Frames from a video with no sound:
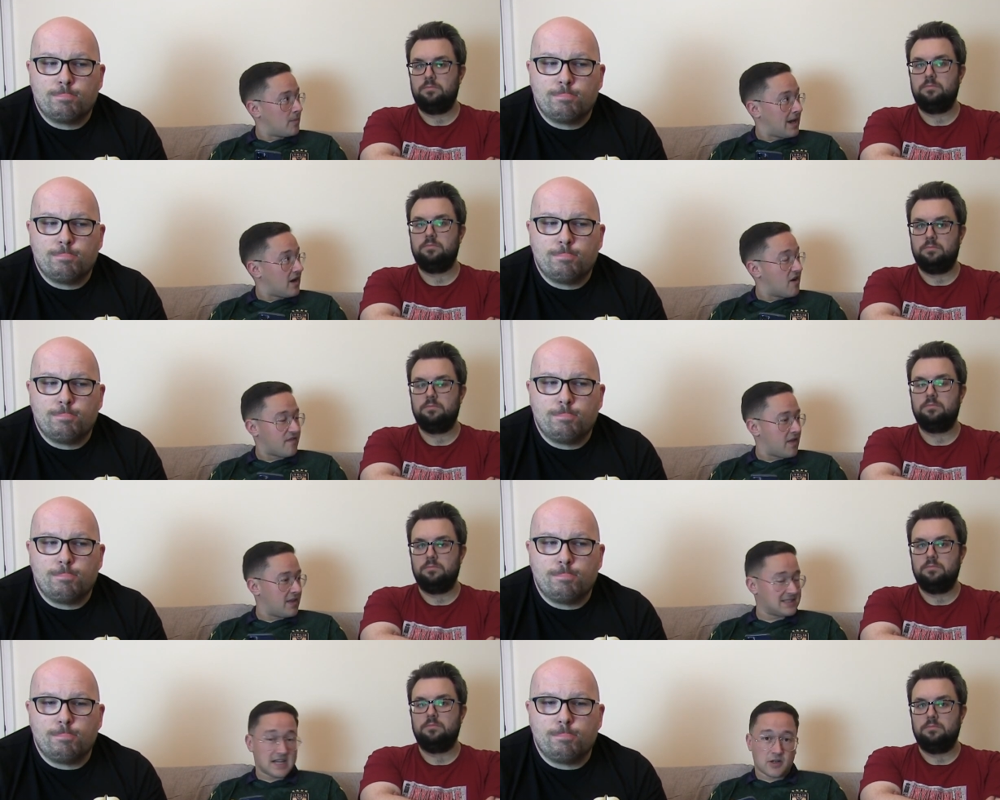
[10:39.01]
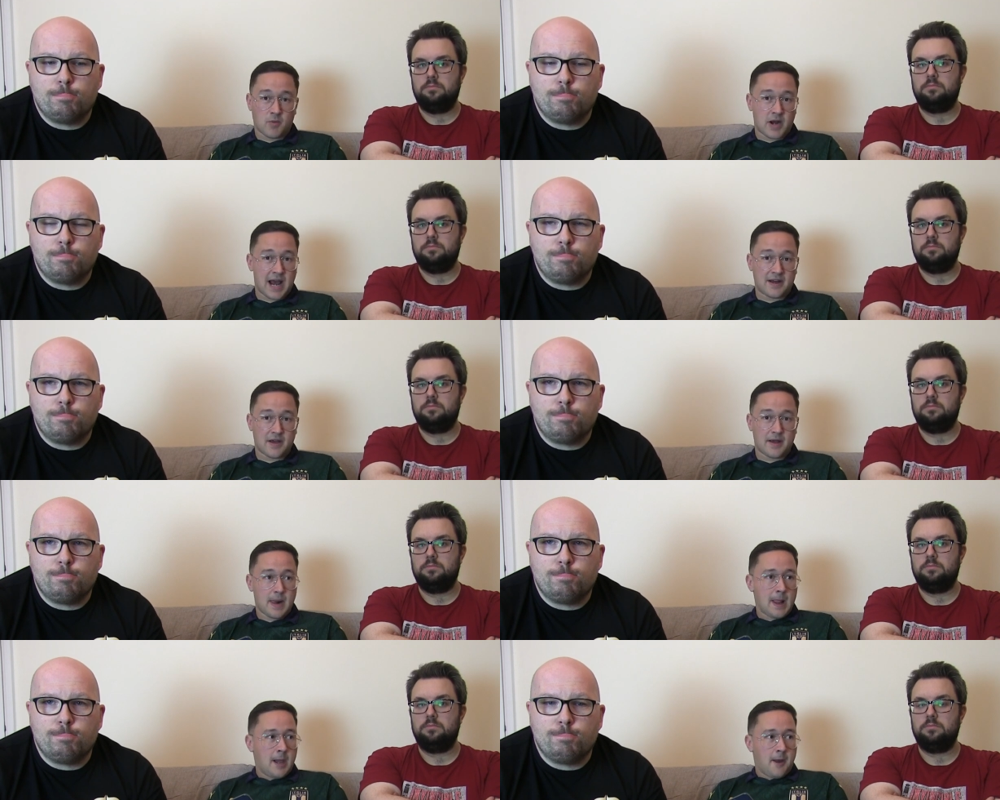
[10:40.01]
Speaker 1: for me. I found that second one had a
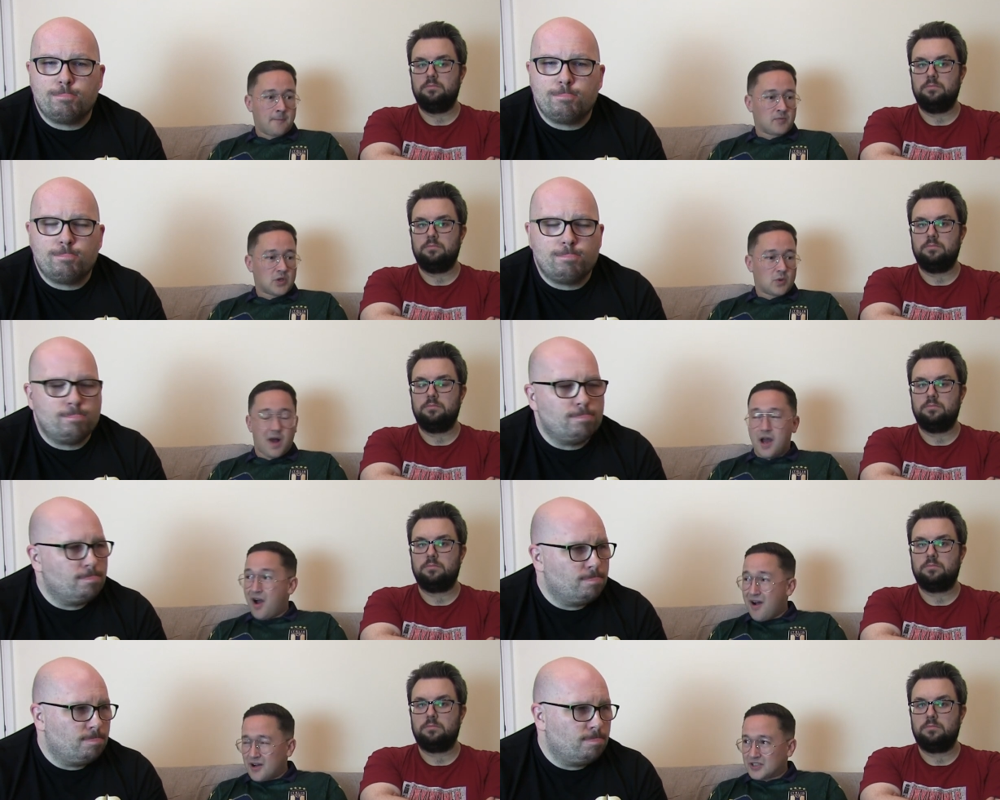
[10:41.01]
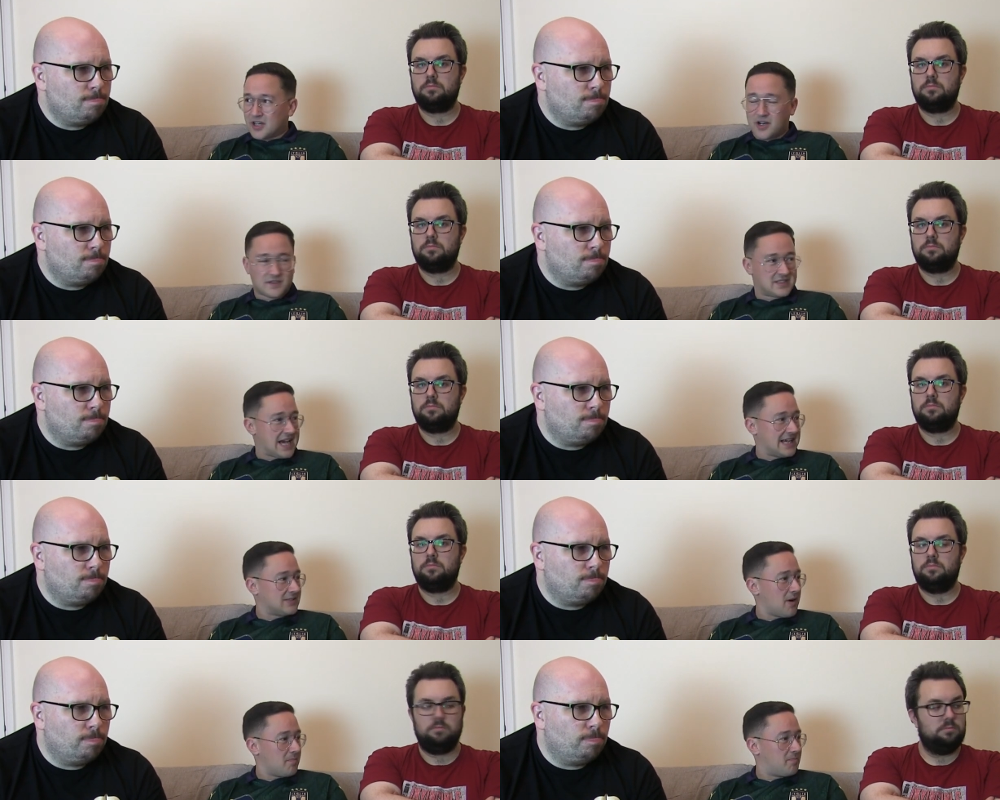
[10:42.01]
quite harsh
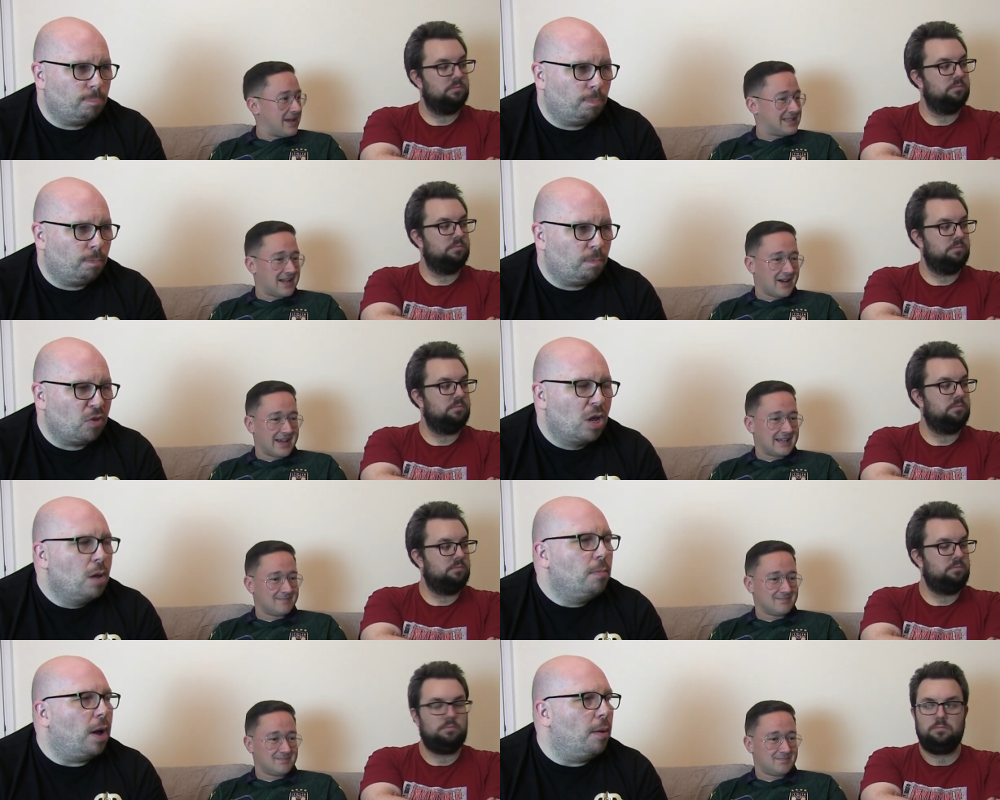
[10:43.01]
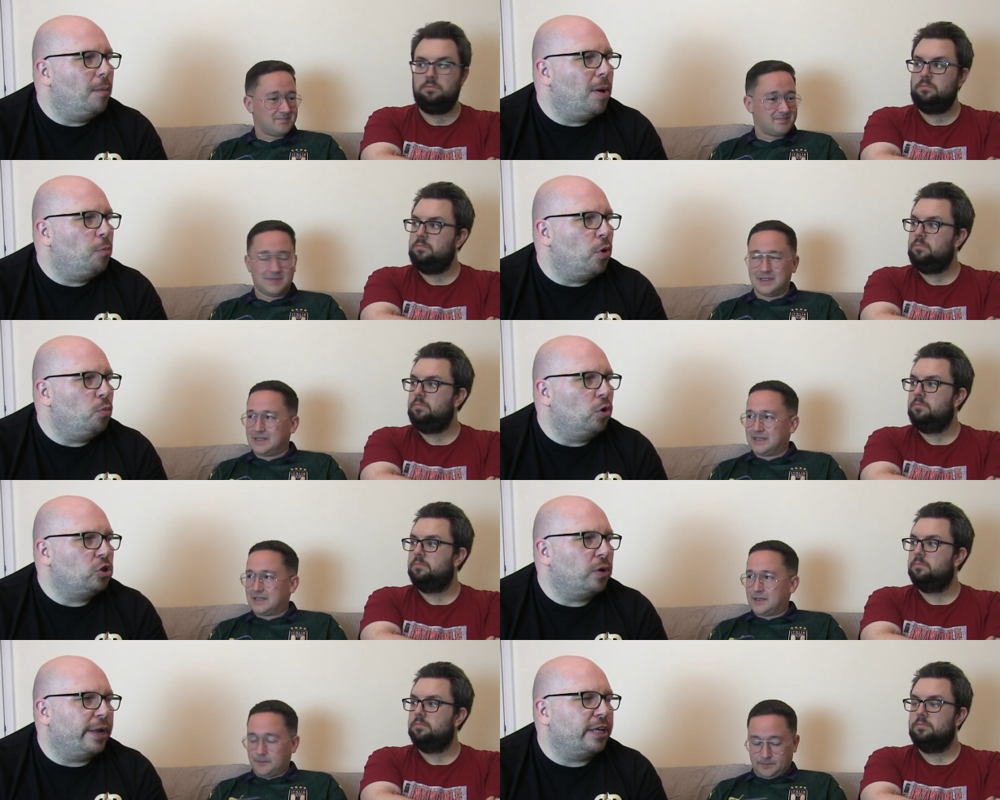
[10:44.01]
aftertaste, quite bitter like. But my point
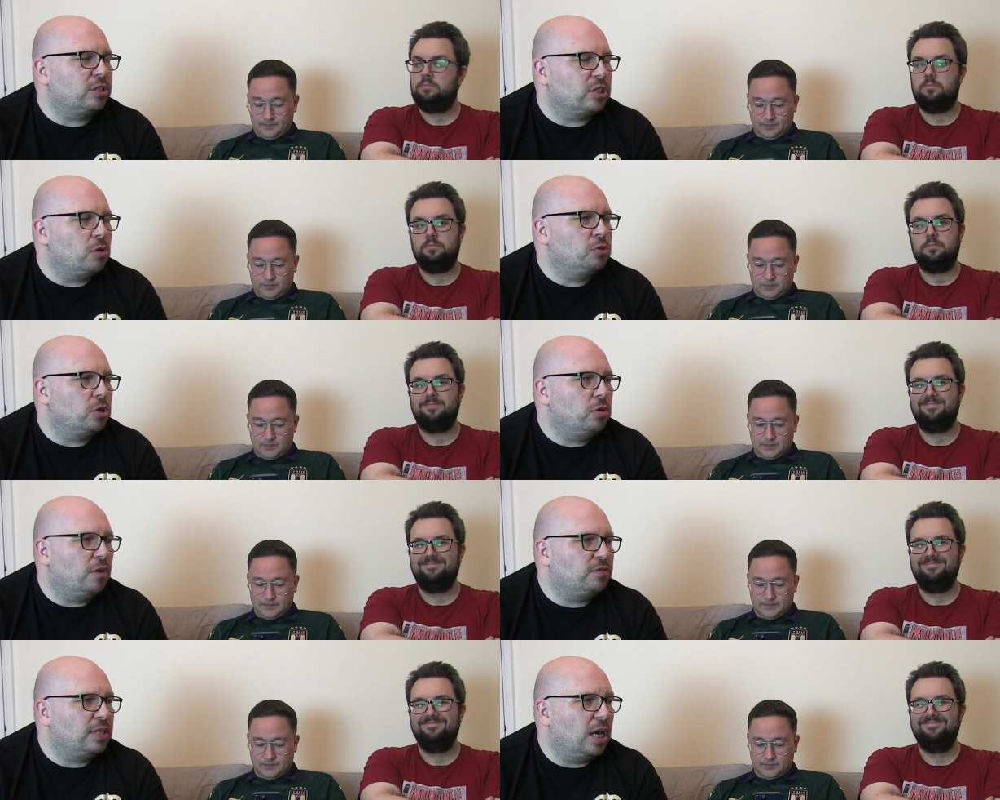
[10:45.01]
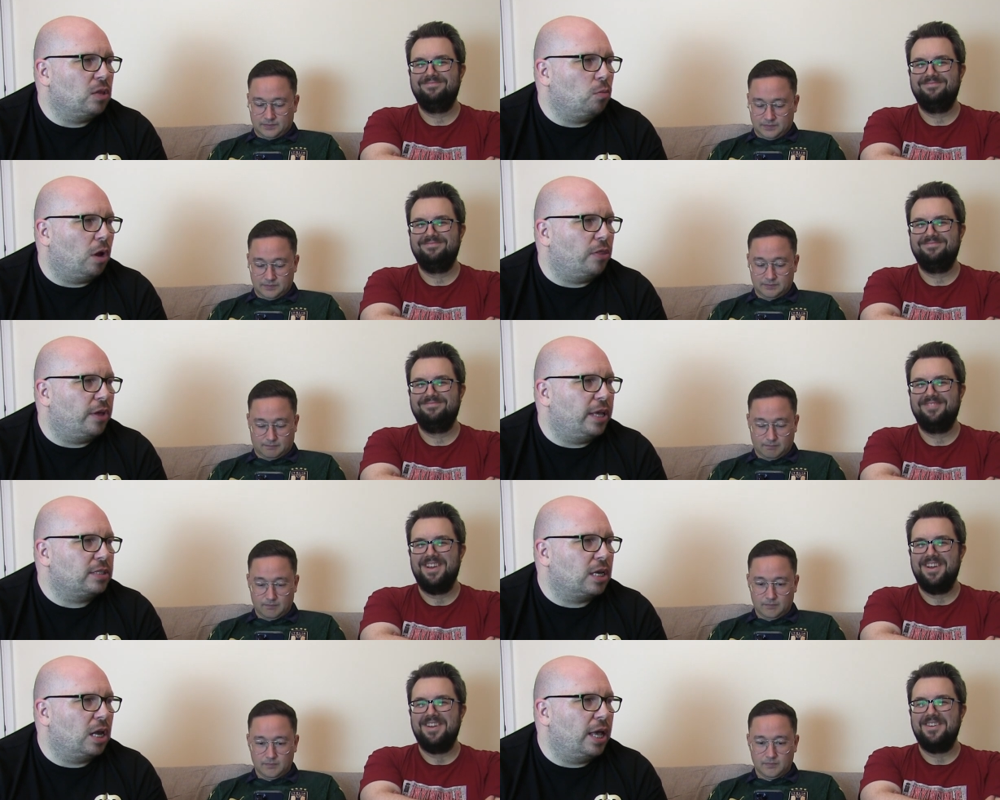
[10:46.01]
was, you
Speaker 2: had it so soon after the other one that
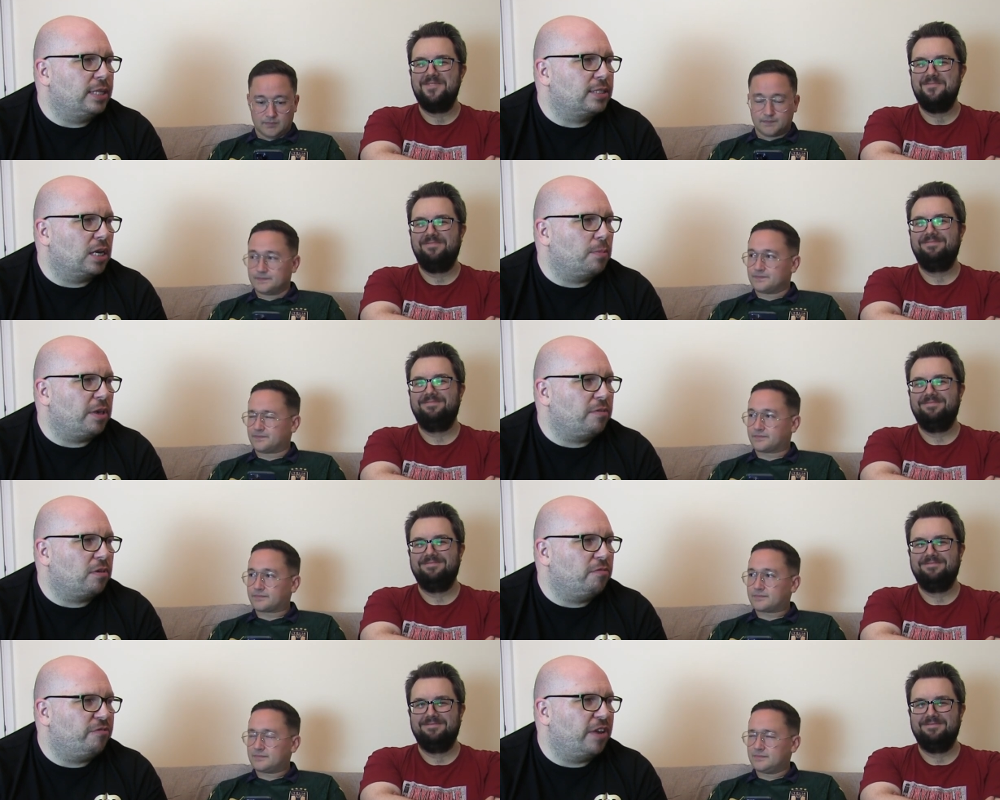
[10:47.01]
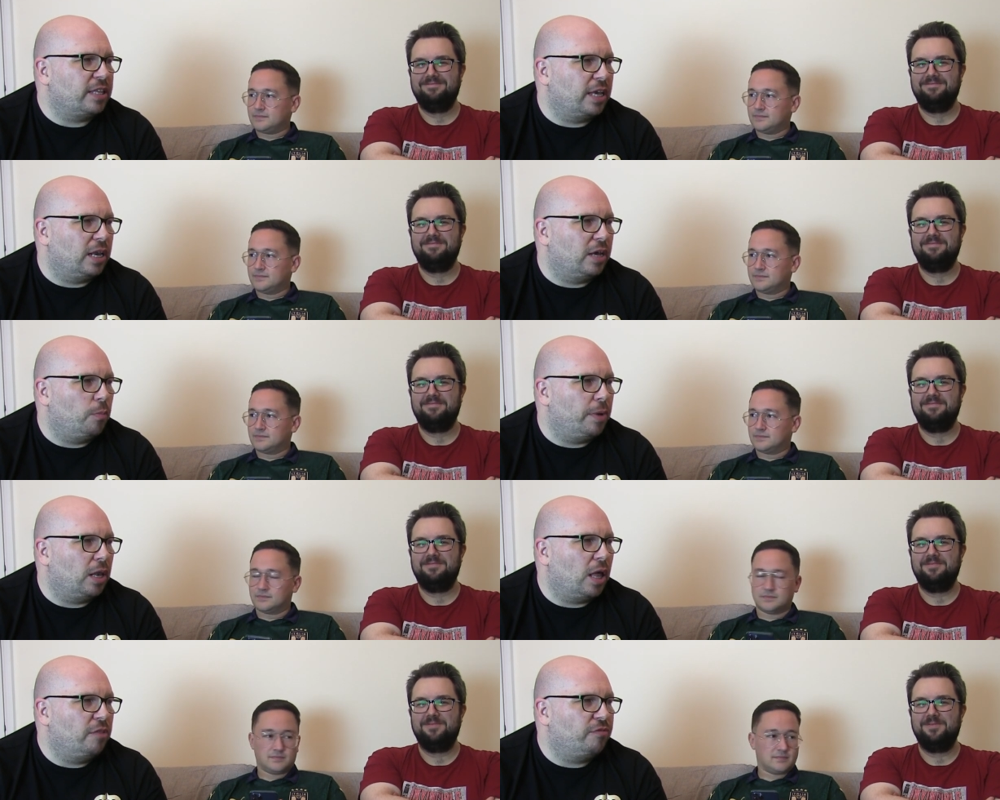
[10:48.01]
it's gonna be conflicting a little
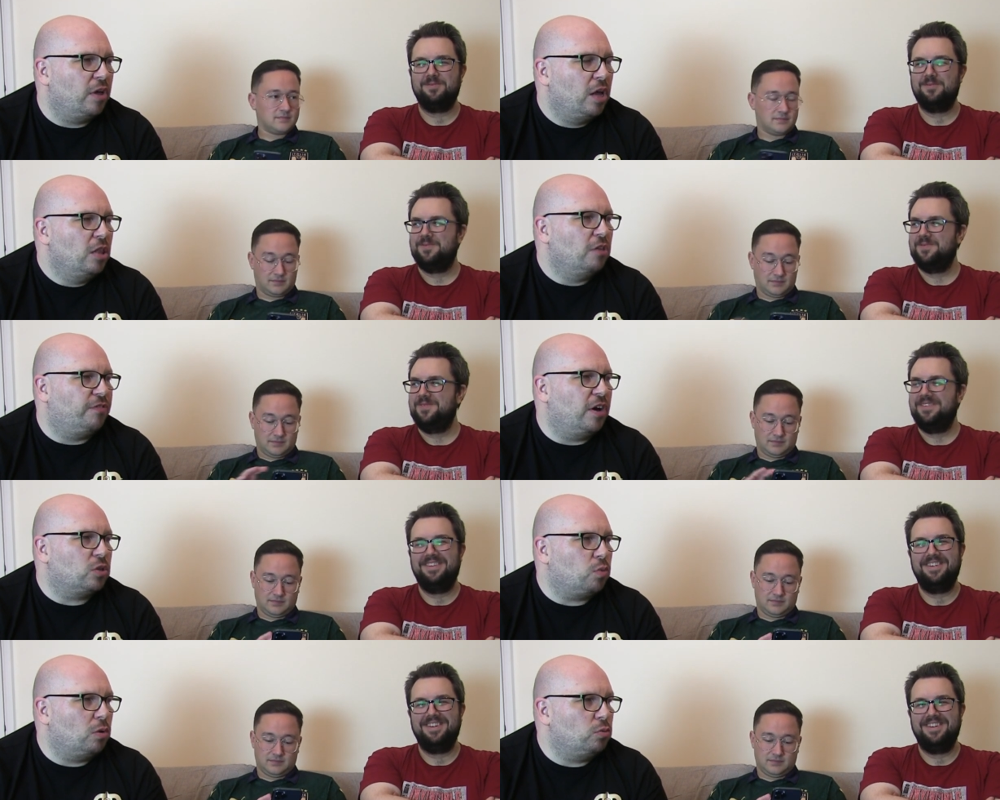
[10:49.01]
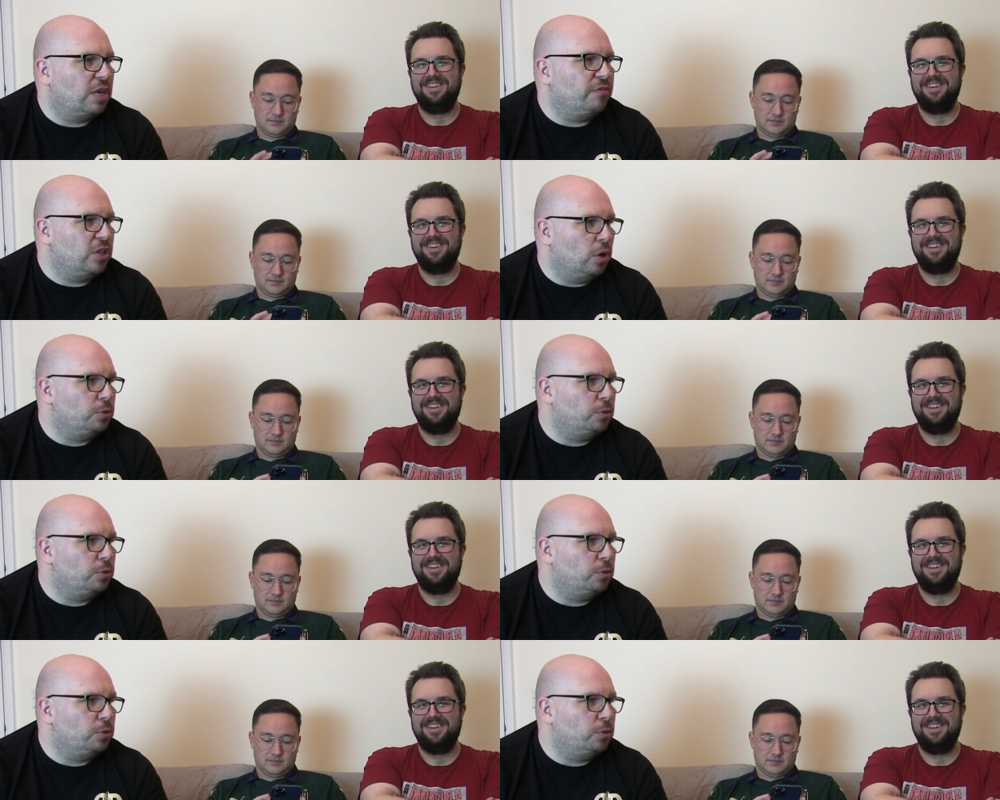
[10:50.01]
bit. Like the first one was given the